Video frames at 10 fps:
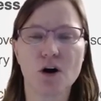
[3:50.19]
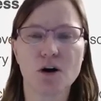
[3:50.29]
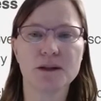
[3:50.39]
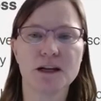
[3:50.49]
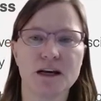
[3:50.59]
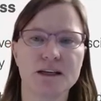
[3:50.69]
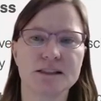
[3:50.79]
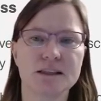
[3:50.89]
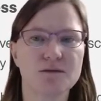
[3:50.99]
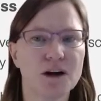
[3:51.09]
harmonize
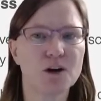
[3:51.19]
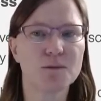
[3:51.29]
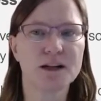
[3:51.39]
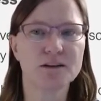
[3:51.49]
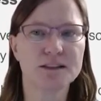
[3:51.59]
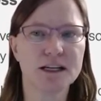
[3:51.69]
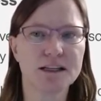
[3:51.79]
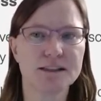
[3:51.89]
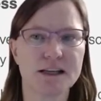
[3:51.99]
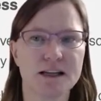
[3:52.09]
environmental
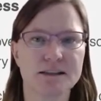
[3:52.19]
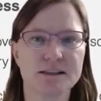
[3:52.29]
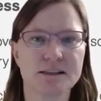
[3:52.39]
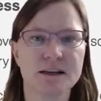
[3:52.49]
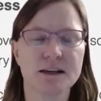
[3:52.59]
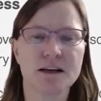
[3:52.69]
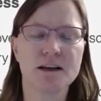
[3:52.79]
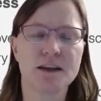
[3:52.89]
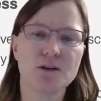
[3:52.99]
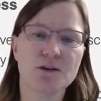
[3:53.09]

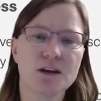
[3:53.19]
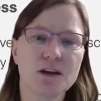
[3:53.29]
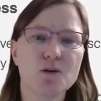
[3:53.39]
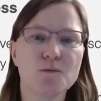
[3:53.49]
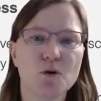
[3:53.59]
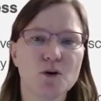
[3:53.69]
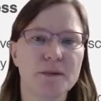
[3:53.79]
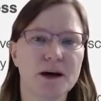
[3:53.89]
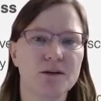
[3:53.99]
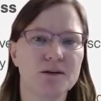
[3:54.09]
datasets that you can hear more
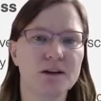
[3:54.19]
about